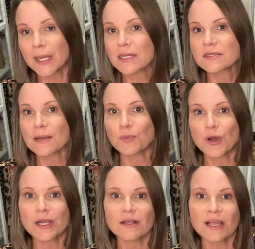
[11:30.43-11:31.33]

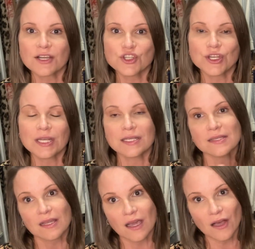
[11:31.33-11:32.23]
contemporary collection is
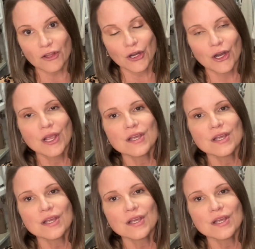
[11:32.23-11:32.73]
the color.